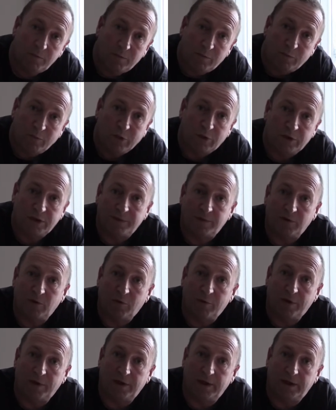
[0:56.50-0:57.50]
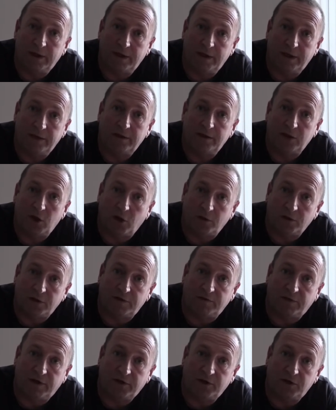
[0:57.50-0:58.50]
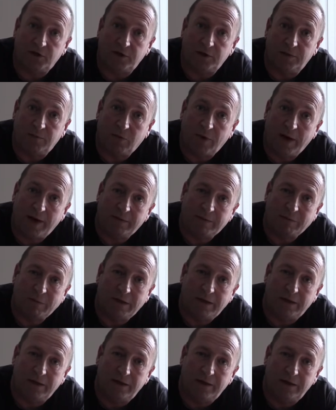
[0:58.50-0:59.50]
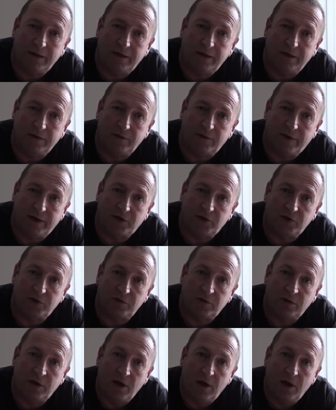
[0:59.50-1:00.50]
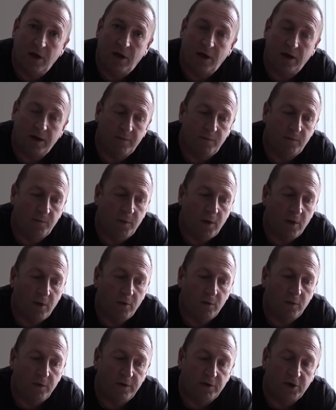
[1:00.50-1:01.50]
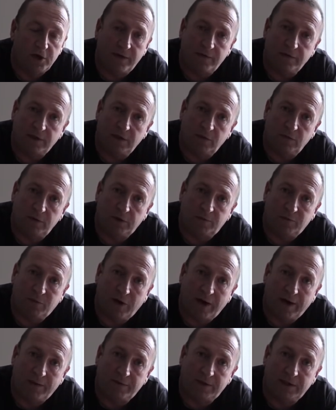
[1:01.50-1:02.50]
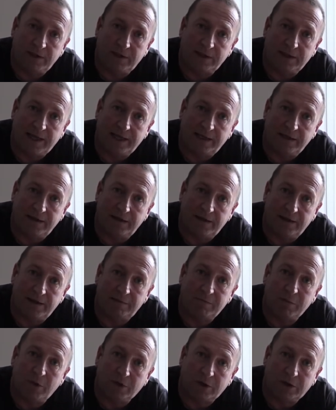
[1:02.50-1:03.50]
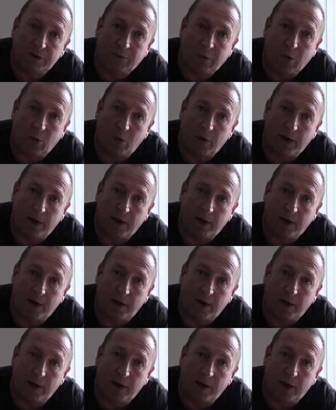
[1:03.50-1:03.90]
put some of your money into conservation and perhaps put it in, in a direction um, with a charity which perhaps isn't getting as much support